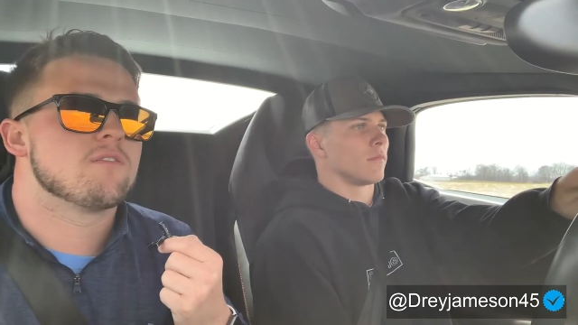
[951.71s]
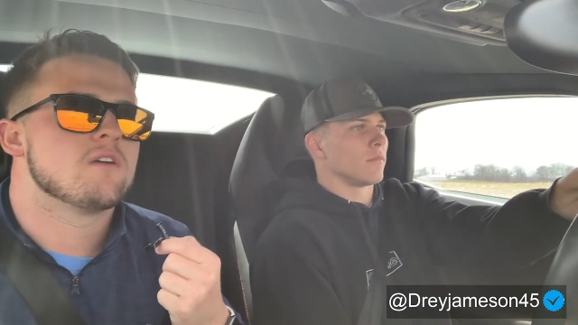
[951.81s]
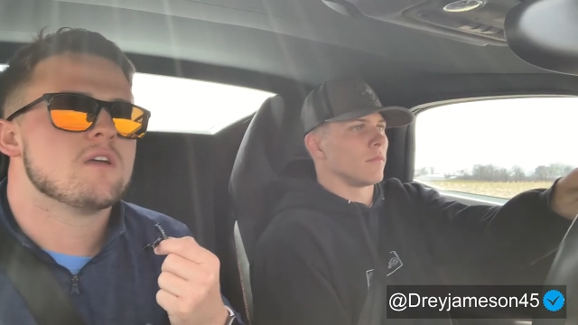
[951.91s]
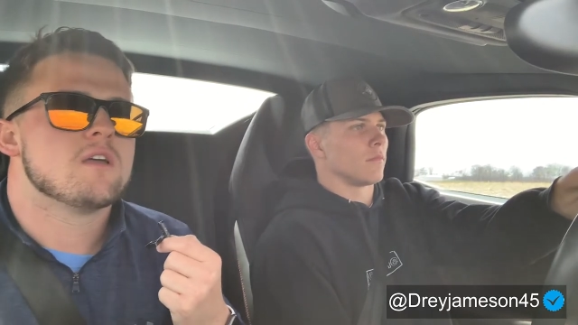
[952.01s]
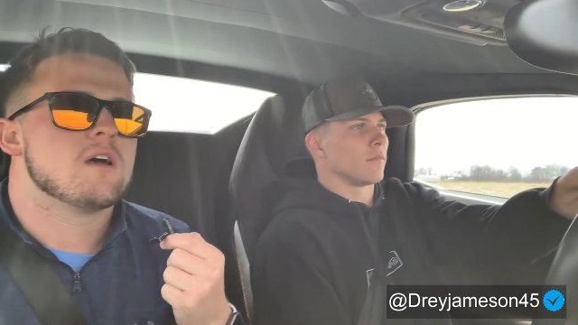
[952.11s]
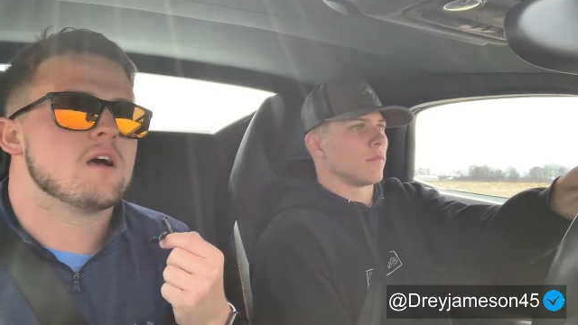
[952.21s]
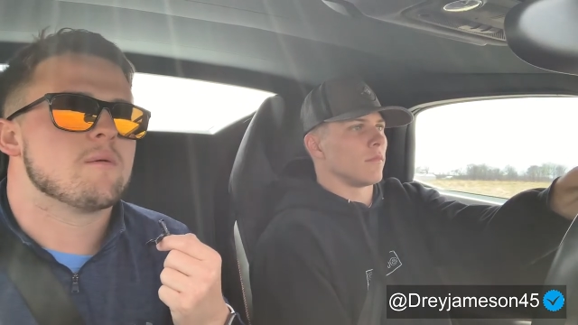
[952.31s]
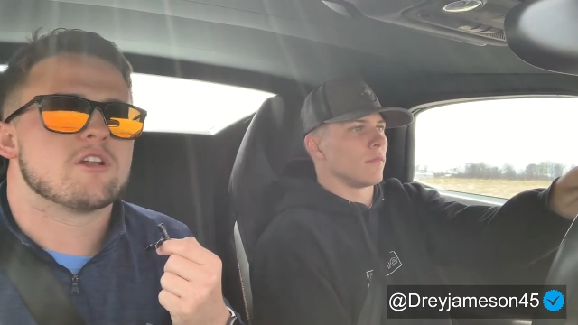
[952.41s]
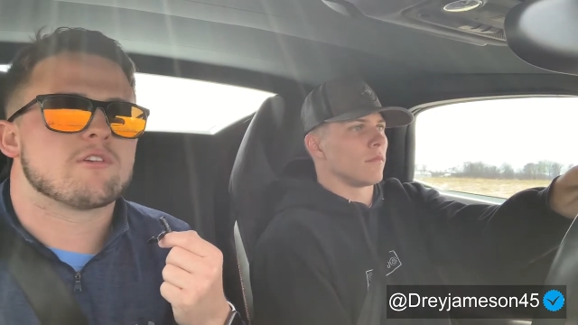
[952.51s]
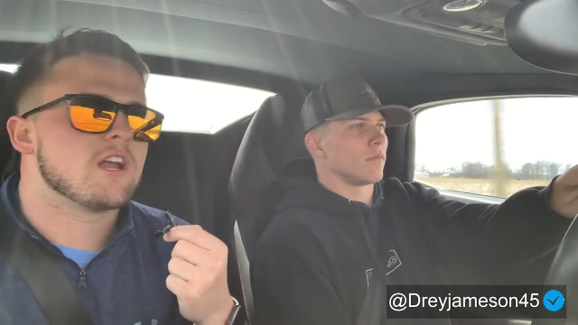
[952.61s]

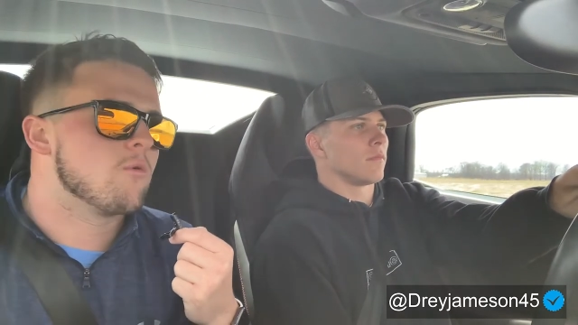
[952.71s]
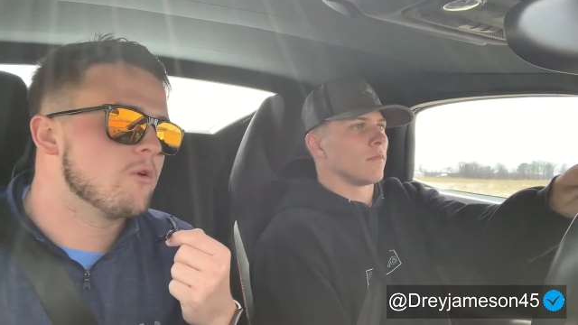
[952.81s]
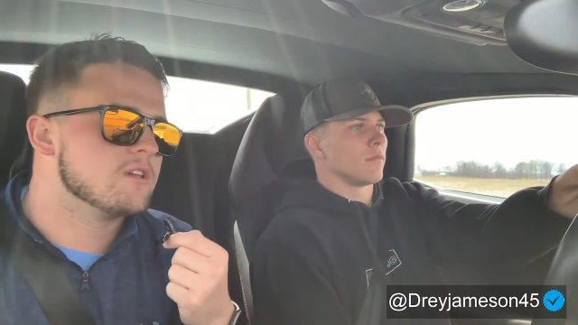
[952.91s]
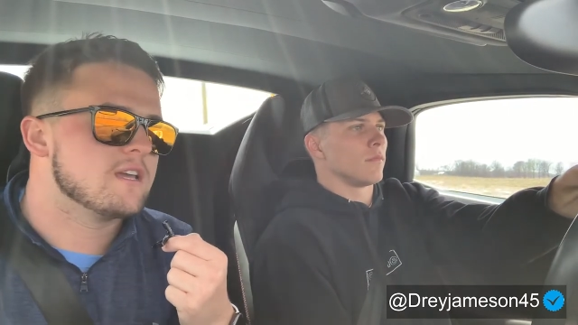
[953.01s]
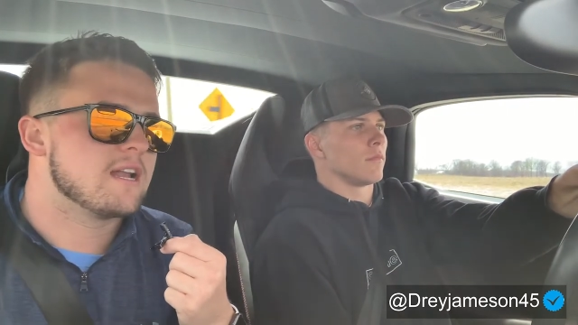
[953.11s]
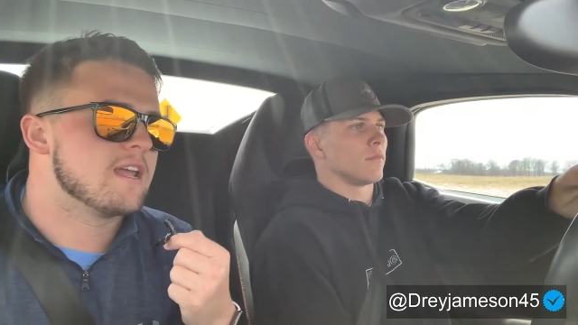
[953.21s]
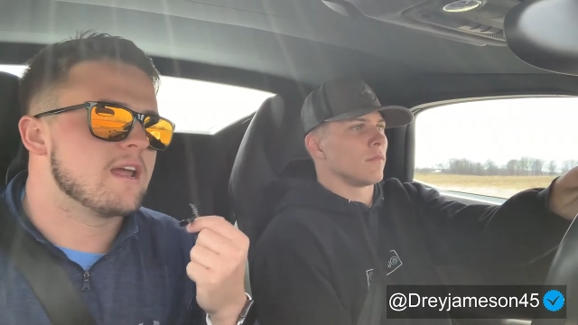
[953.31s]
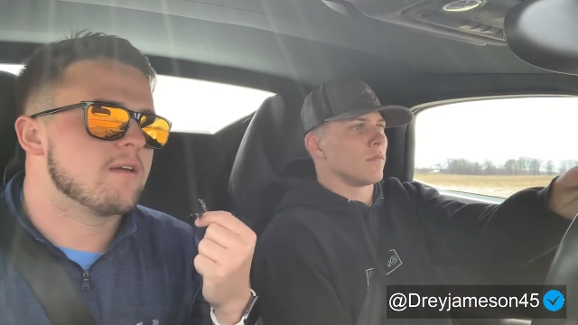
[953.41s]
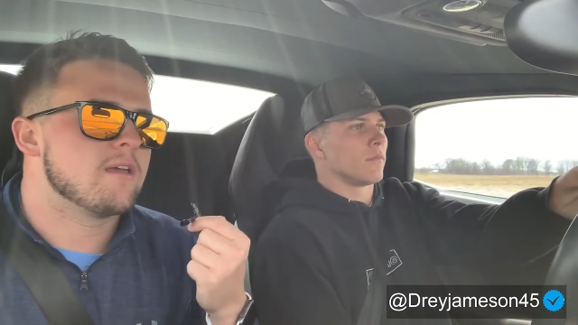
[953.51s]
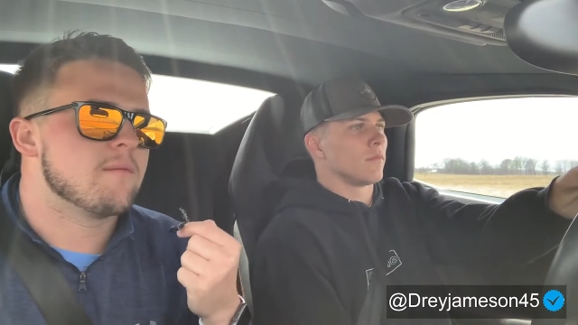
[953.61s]
Speaker 1: Um, he don't care where he's at. He
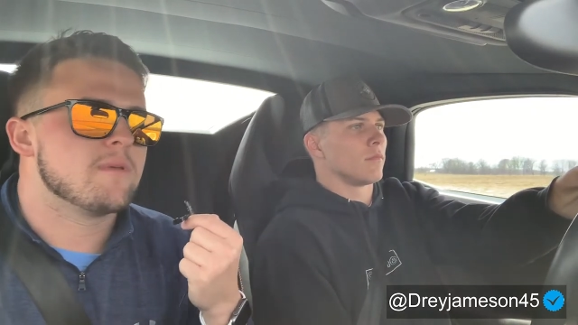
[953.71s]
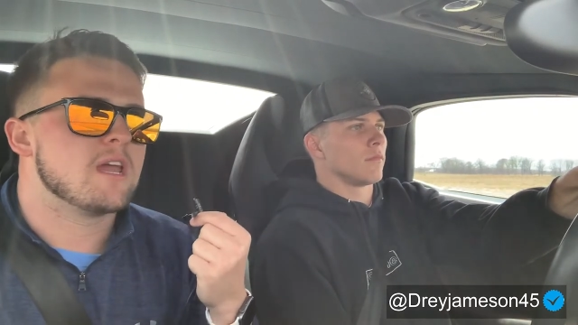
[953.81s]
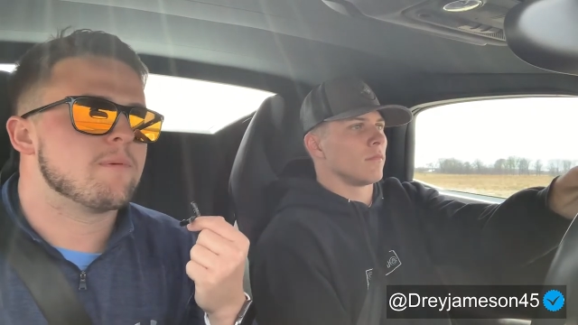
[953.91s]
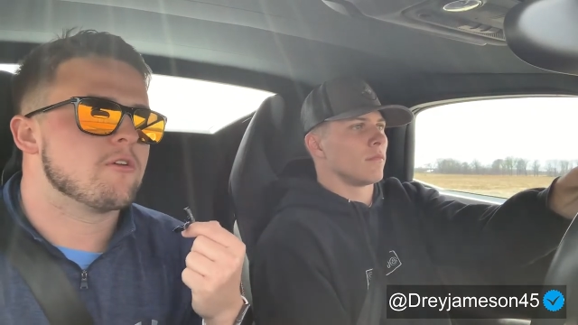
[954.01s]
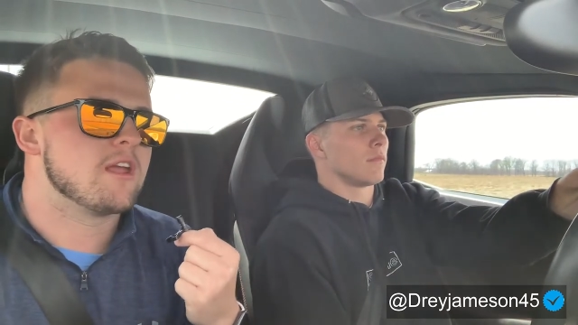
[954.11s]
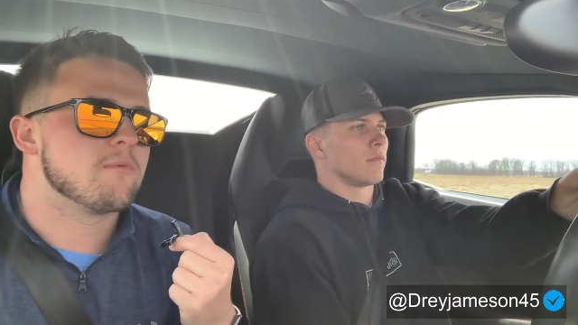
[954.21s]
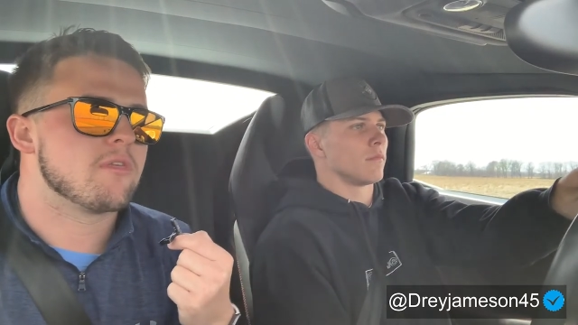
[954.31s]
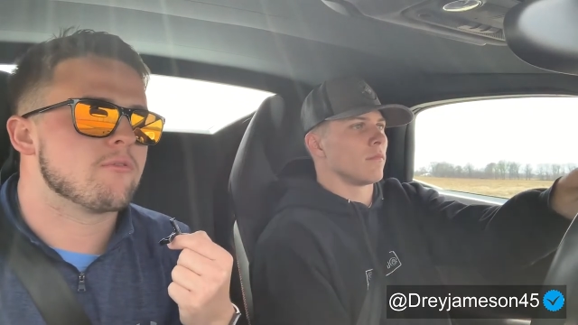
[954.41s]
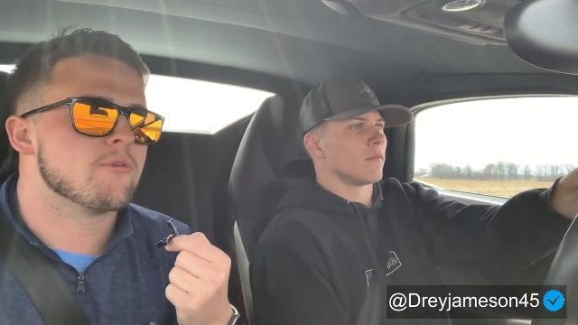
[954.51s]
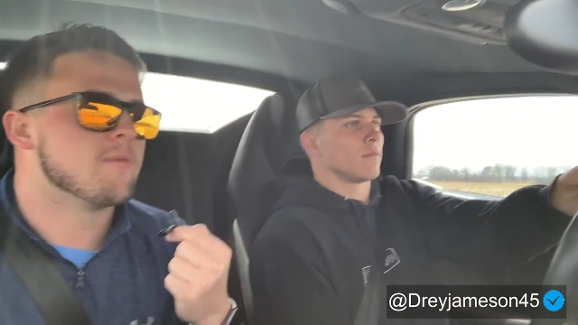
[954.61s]
hit, me up the other day, and we
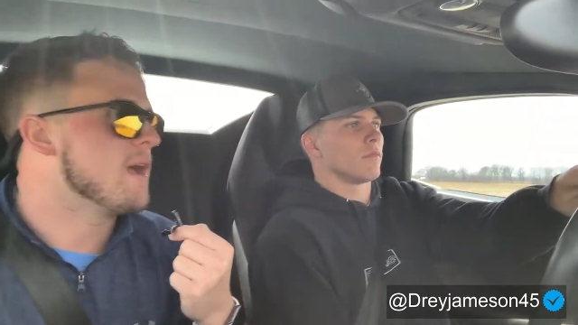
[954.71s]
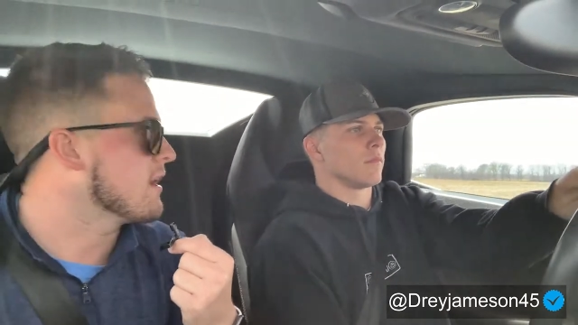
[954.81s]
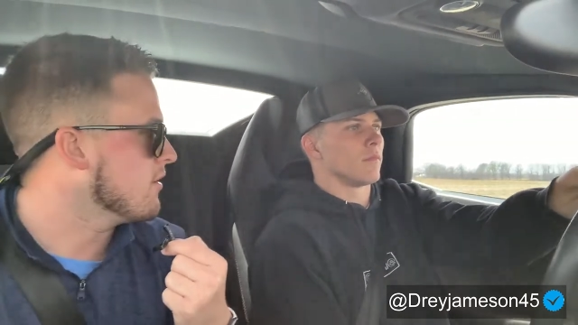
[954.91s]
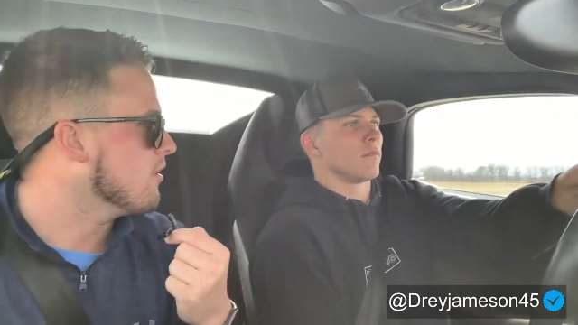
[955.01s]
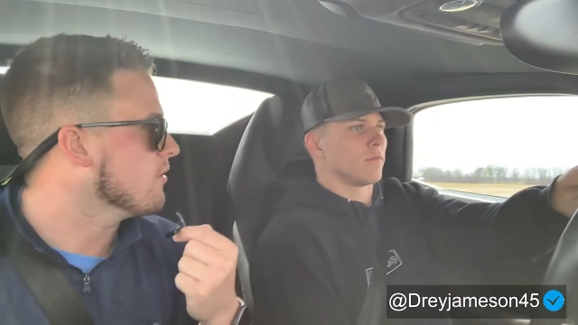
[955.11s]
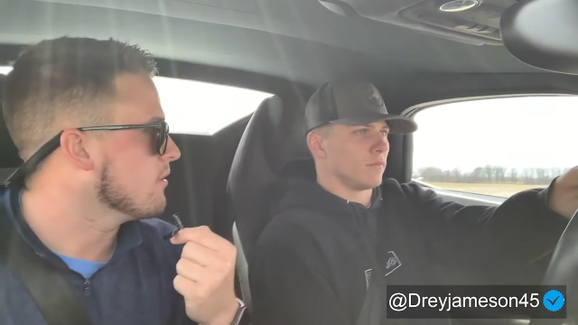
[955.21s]
threw in the backyard.